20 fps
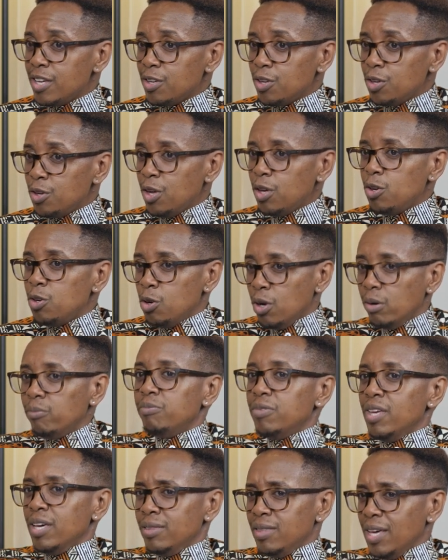
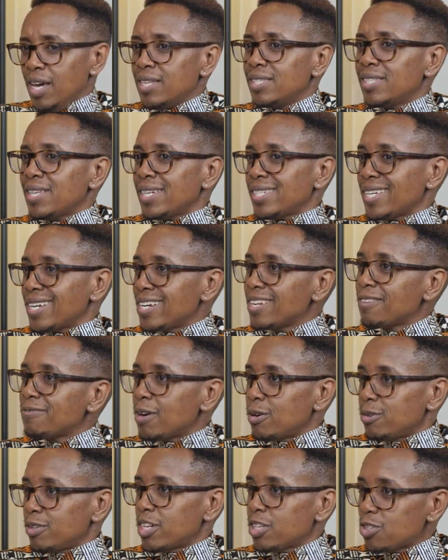there is certainly
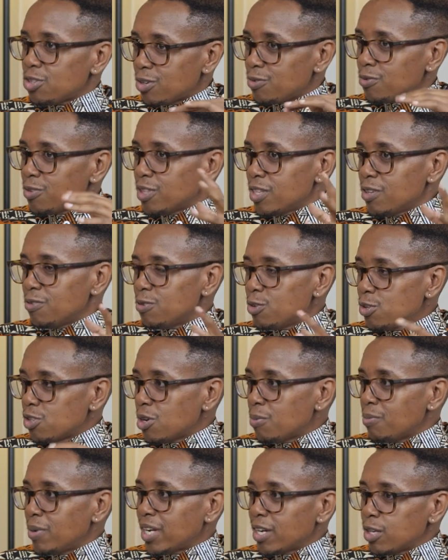foundation for the
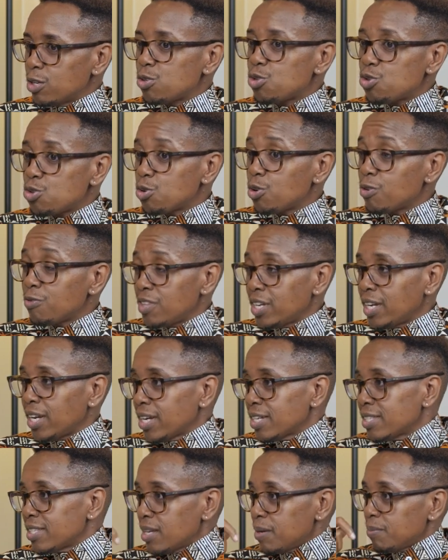future, but are you sure of the
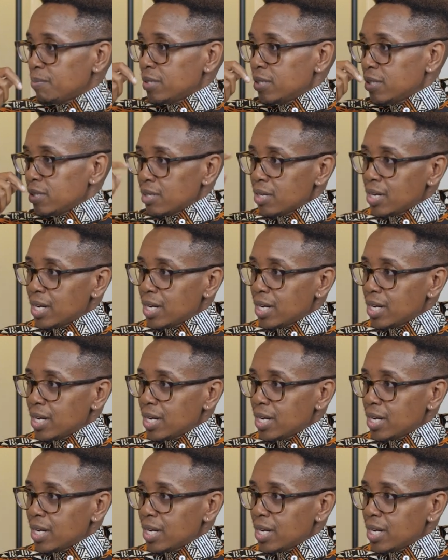next steps